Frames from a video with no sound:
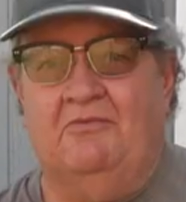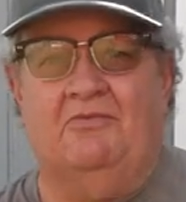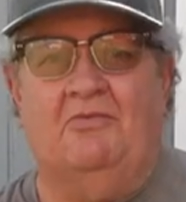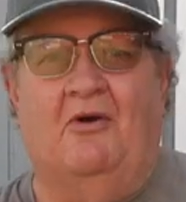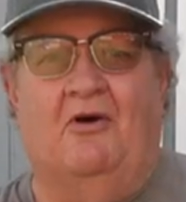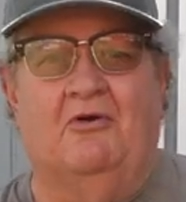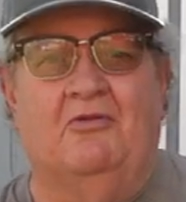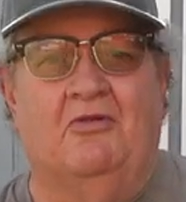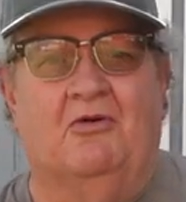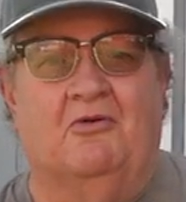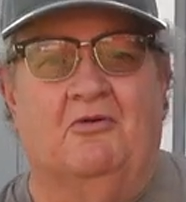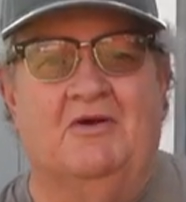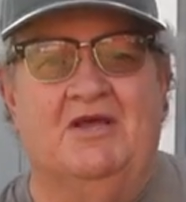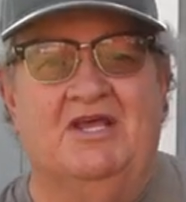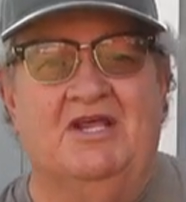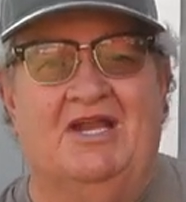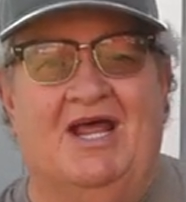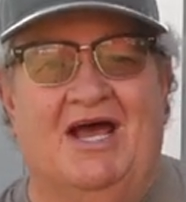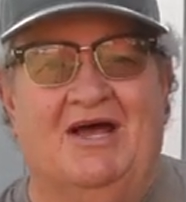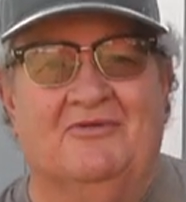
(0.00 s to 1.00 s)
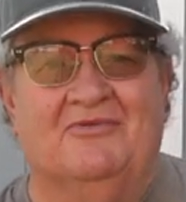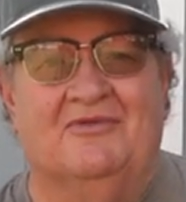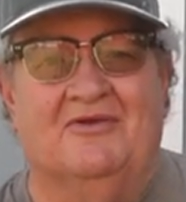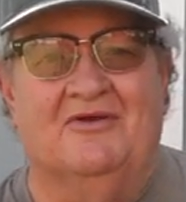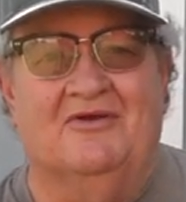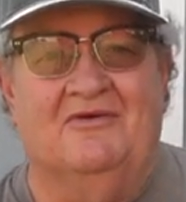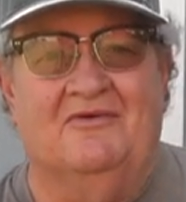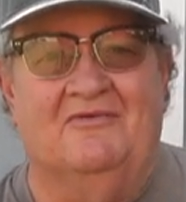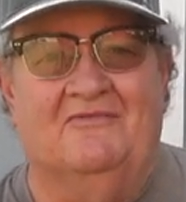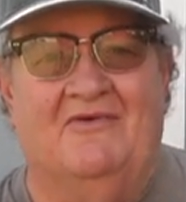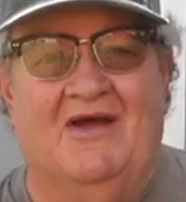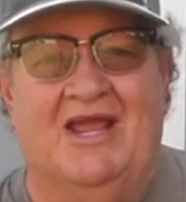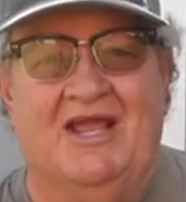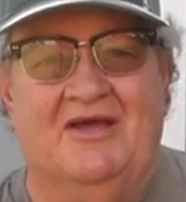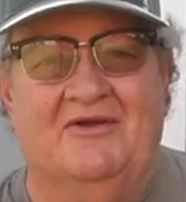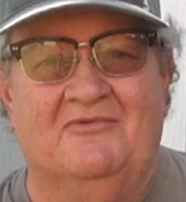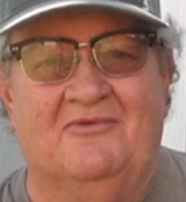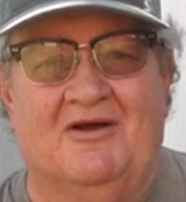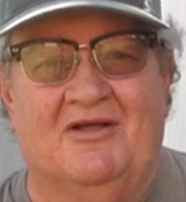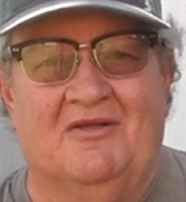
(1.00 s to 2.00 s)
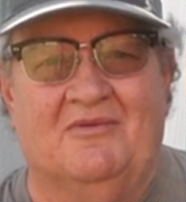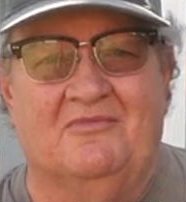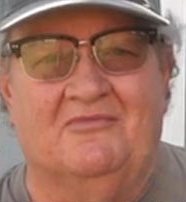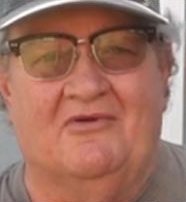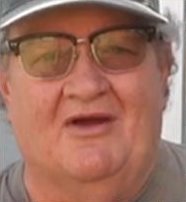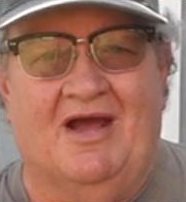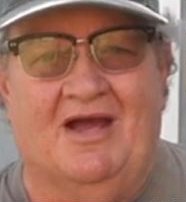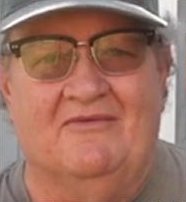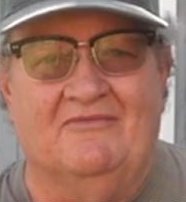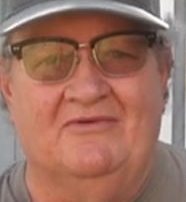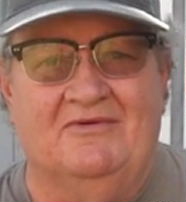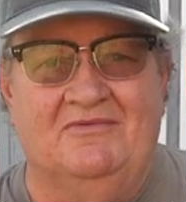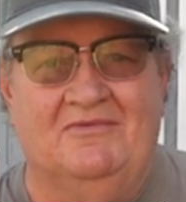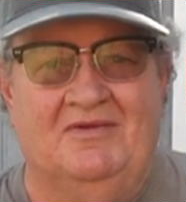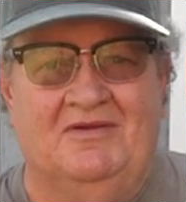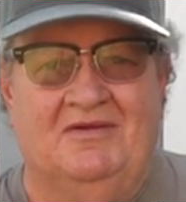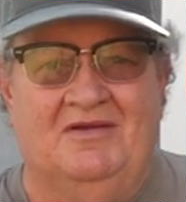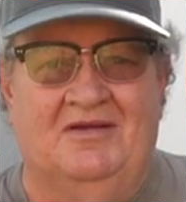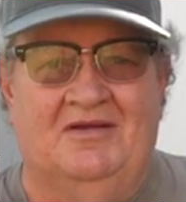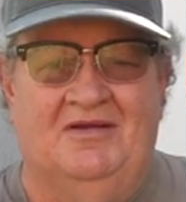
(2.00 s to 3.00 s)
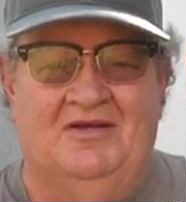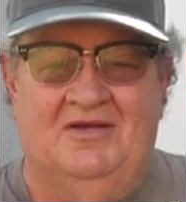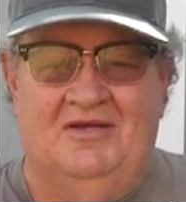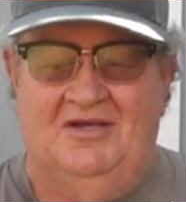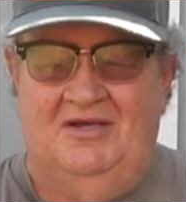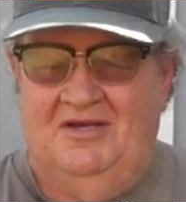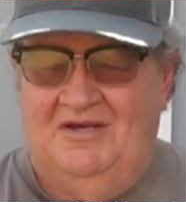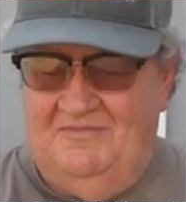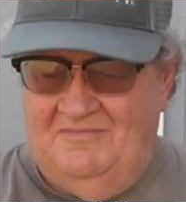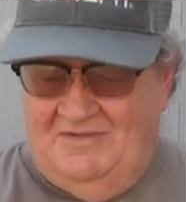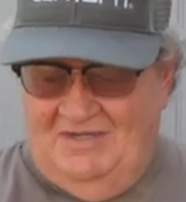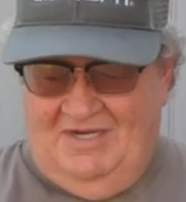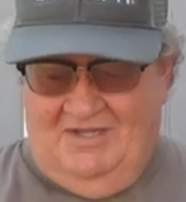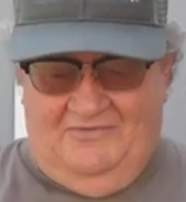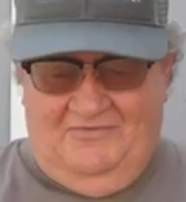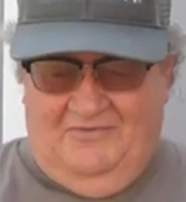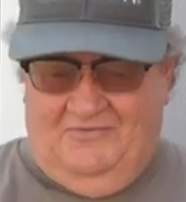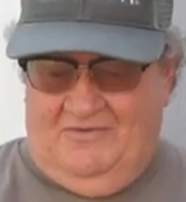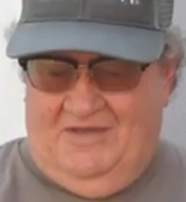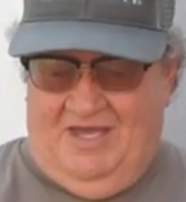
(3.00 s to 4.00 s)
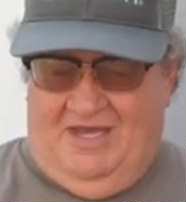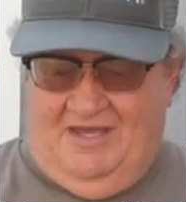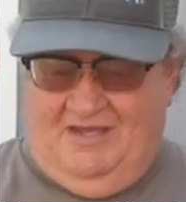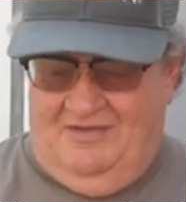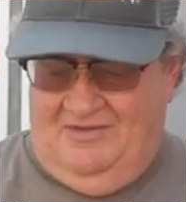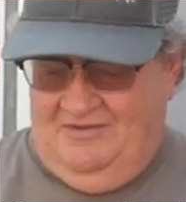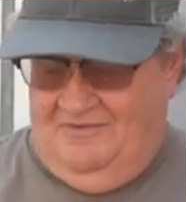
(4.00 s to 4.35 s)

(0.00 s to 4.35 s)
throw a little heat out in the van while I'm driving, but that's okay.